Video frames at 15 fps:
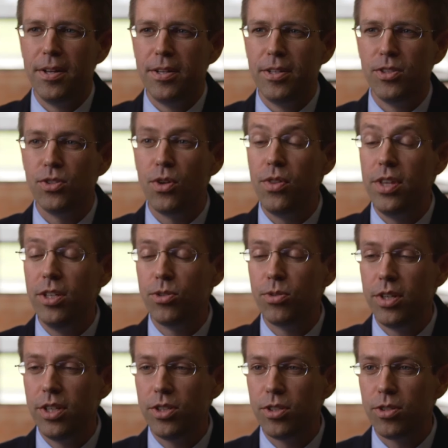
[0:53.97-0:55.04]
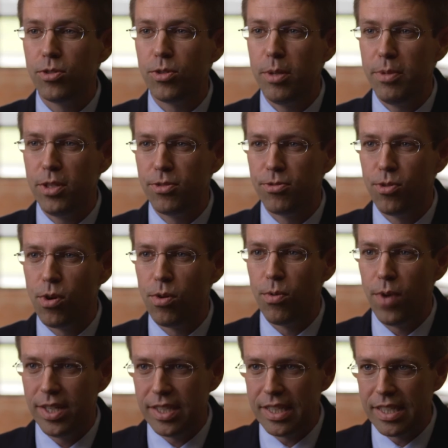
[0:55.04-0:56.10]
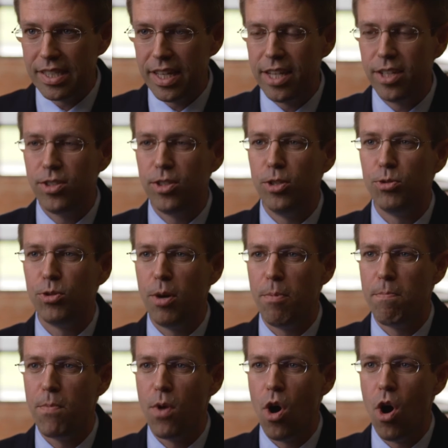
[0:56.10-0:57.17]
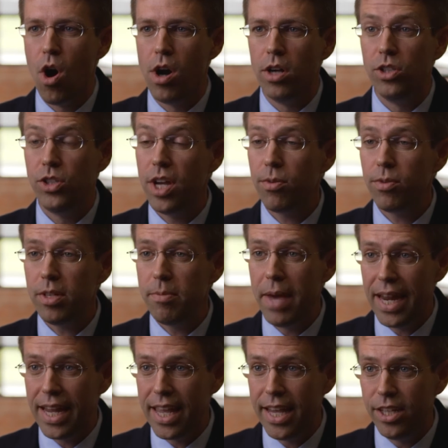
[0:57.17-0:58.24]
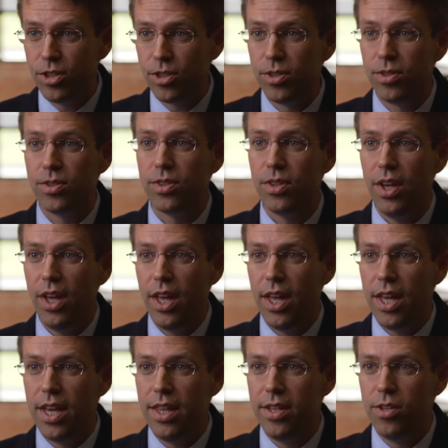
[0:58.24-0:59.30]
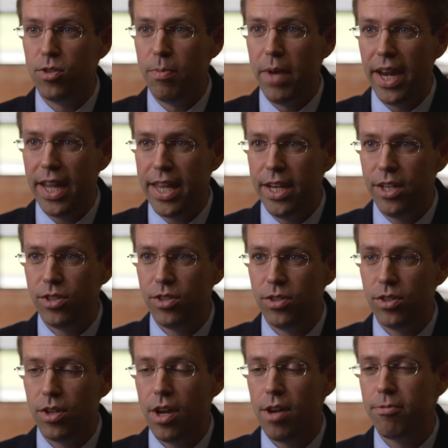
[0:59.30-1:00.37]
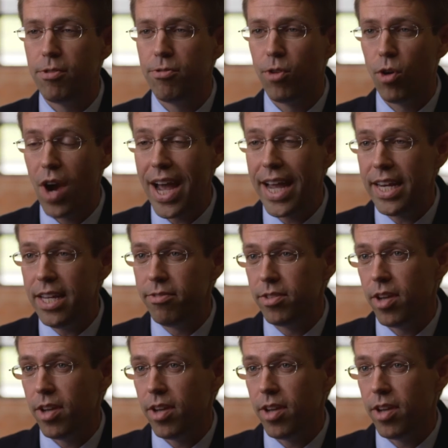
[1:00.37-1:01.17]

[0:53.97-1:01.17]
So the traditional treatments for restless leg syndrome are generally medications, and these are medications of a variety of